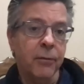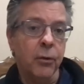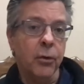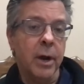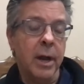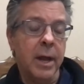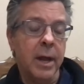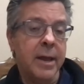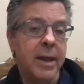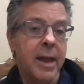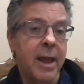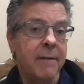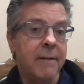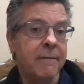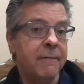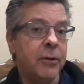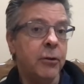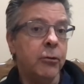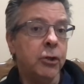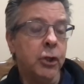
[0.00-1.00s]
for a, a
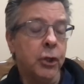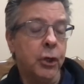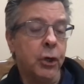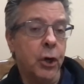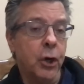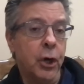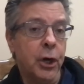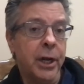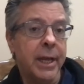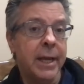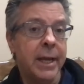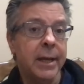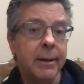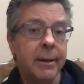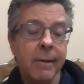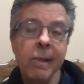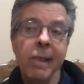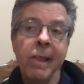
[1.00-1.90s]
future hernia.